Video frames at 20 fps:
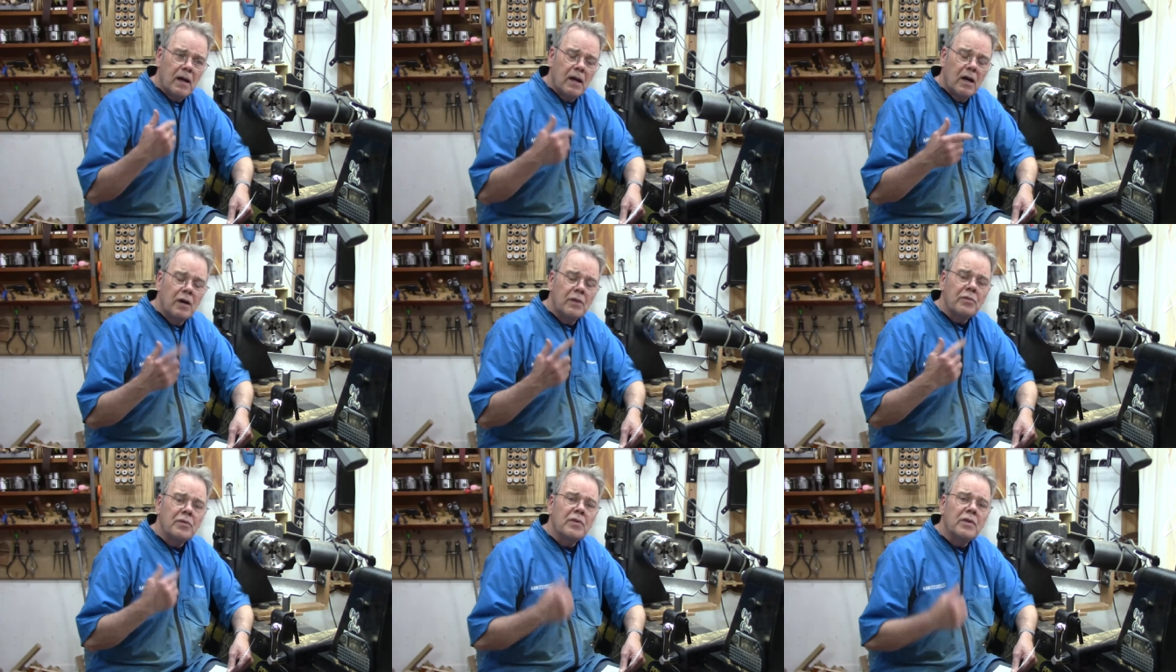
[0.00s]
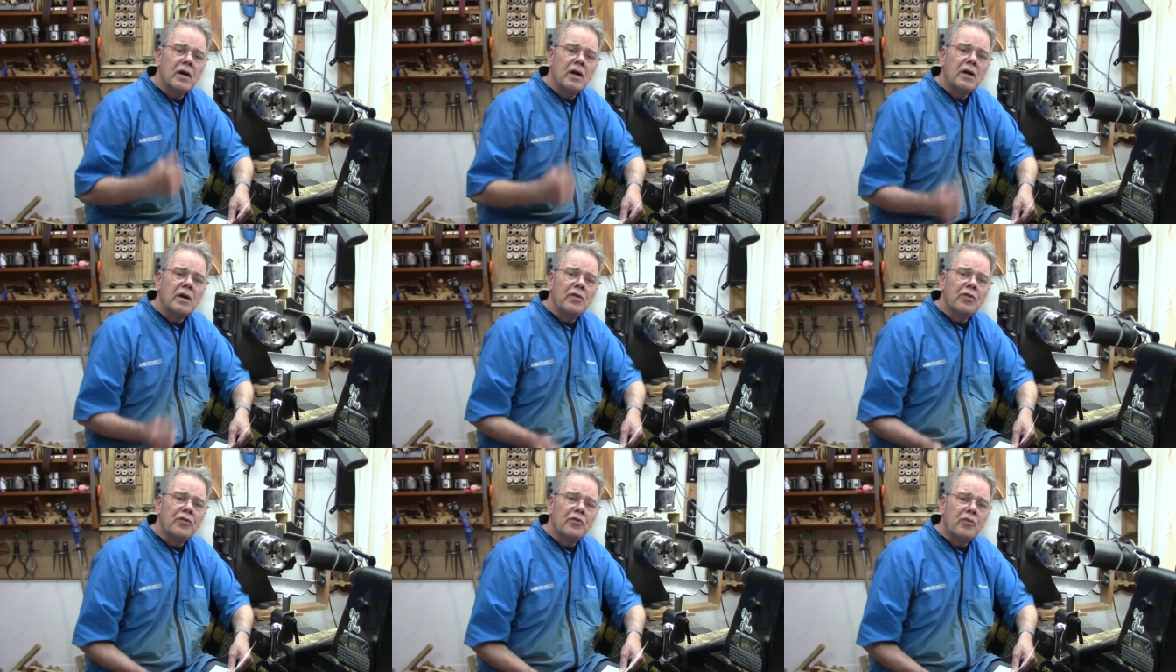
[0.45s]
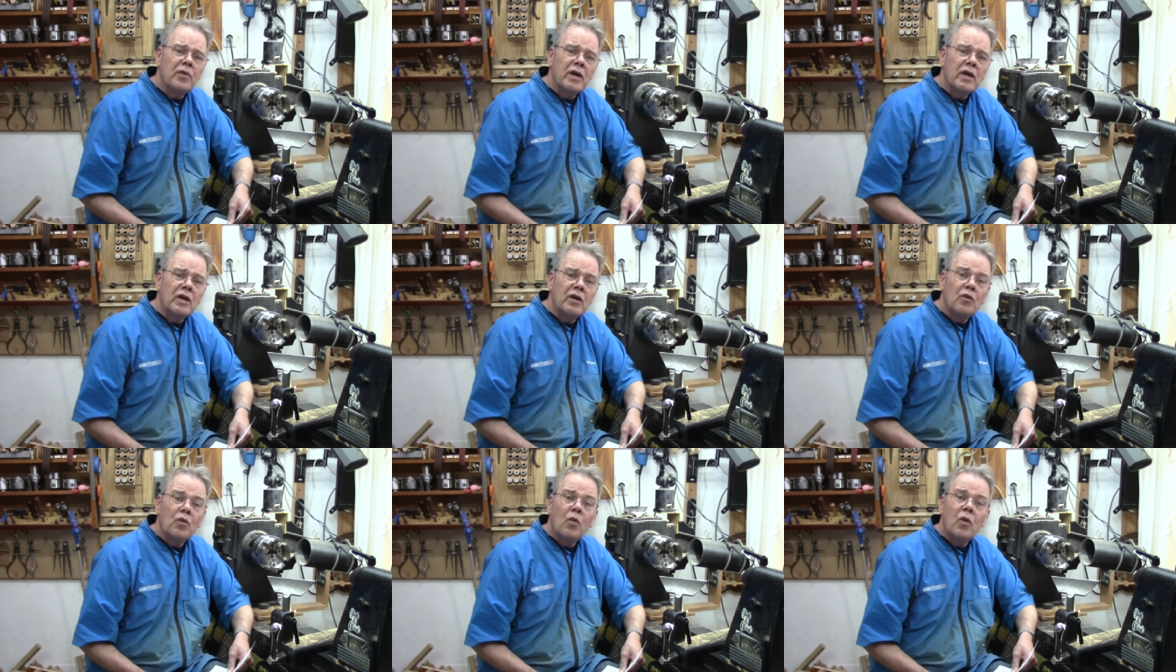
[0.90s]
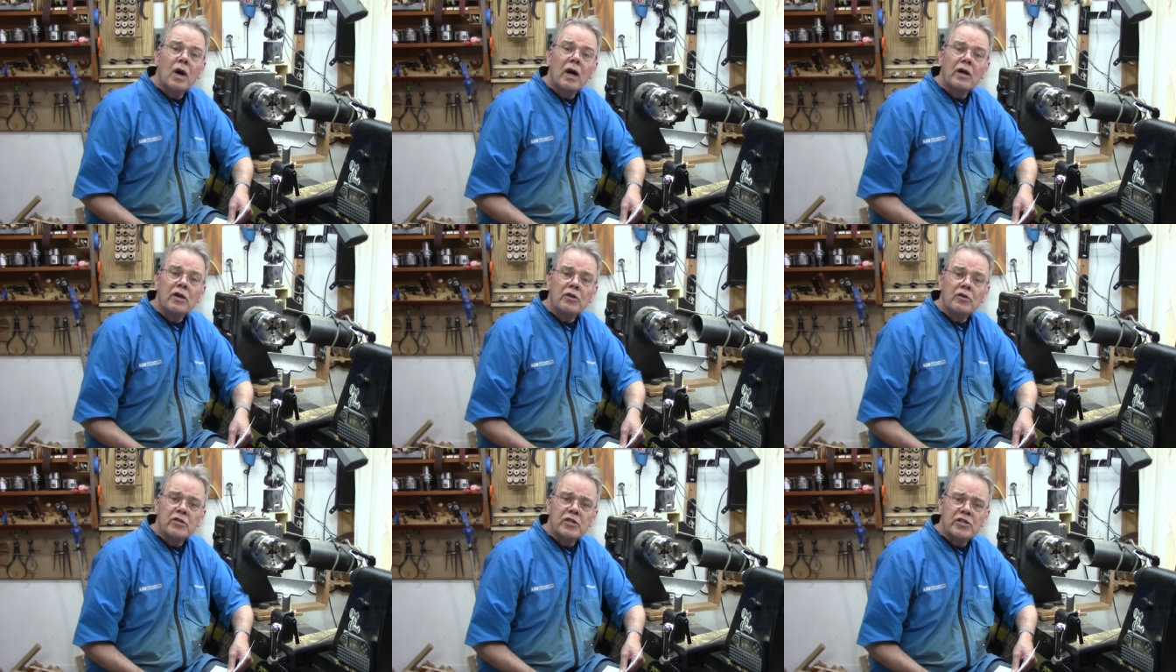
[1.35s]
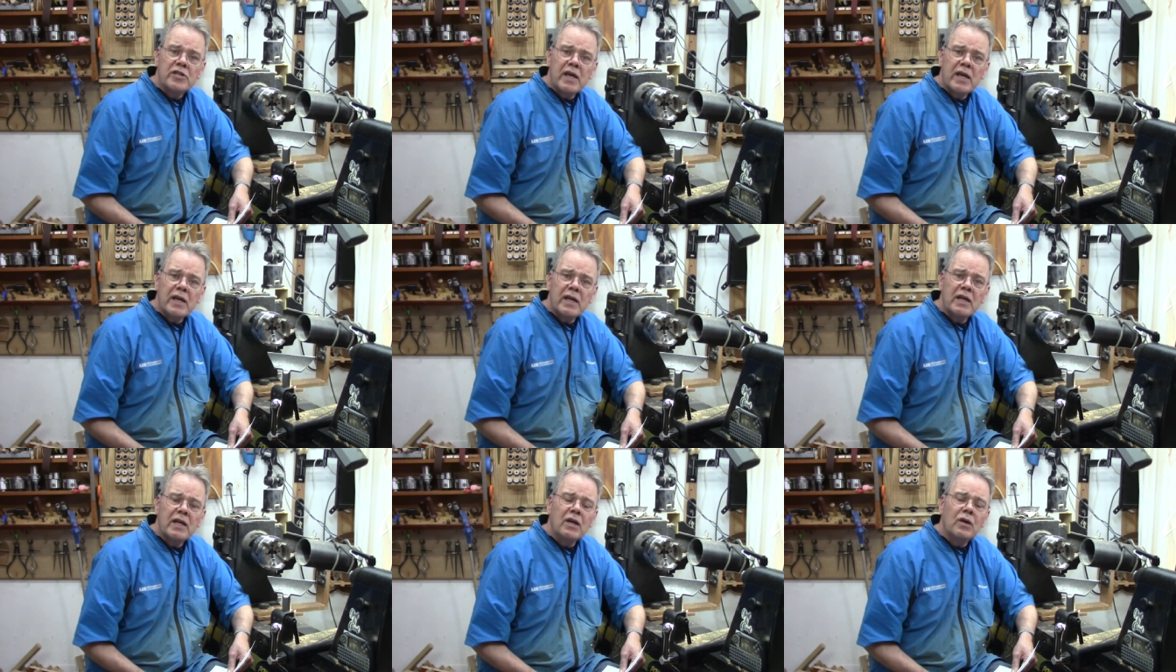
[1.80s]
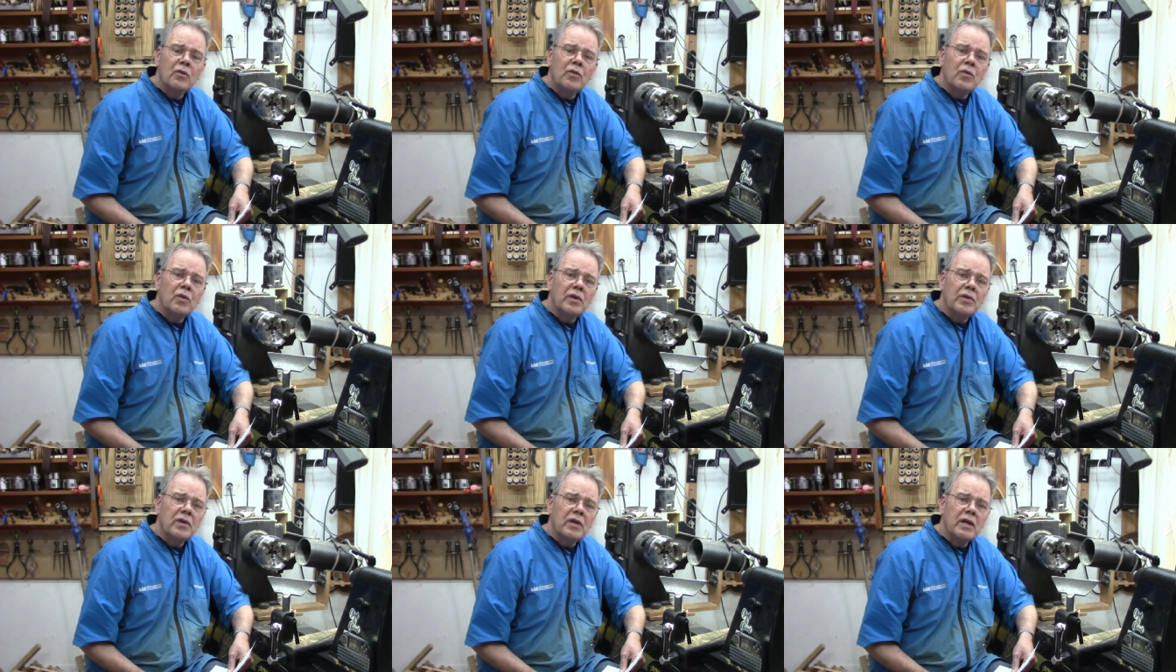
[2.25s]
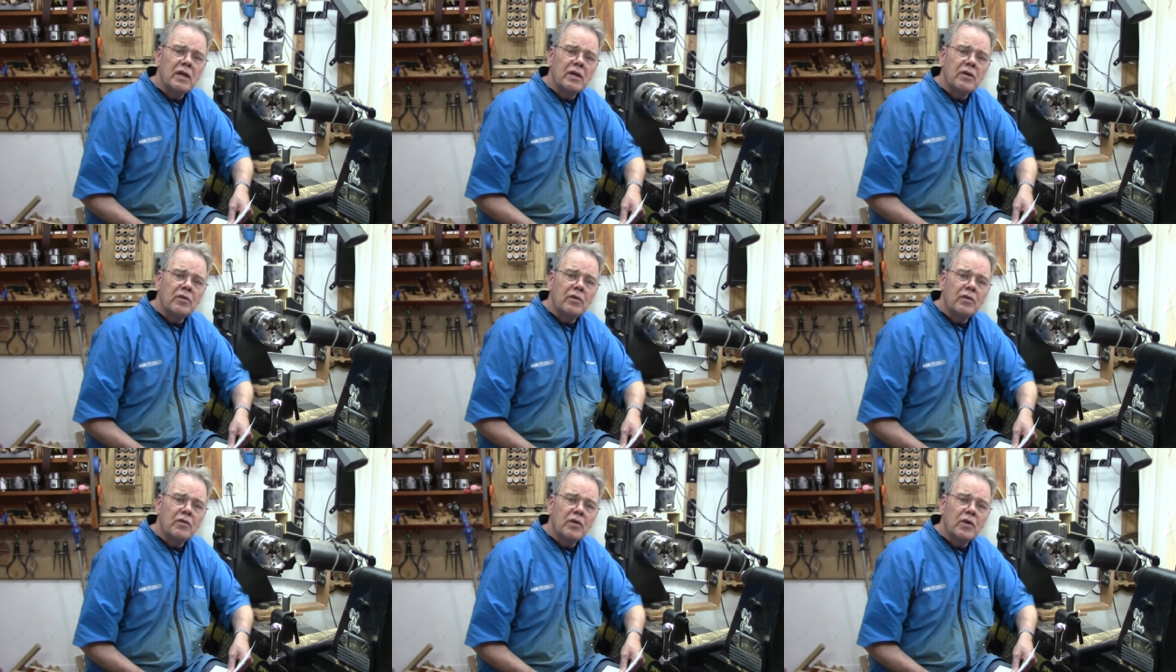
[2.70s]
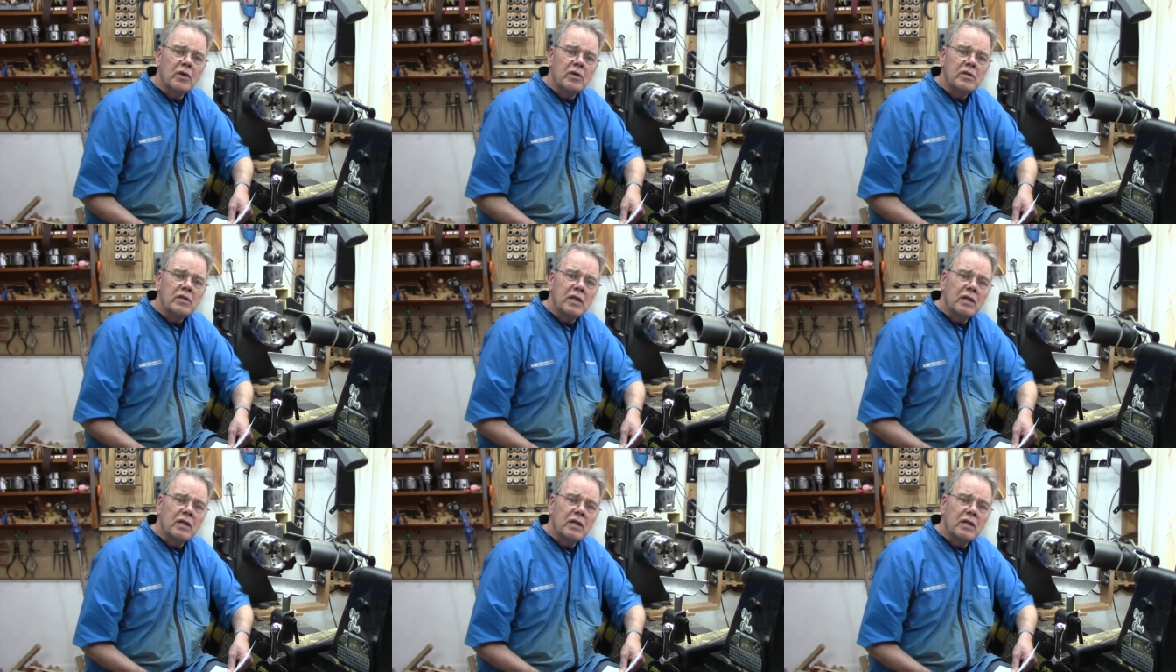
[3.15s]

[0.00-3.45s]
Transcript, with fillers: un, unthread while you're sanding with it in reverse,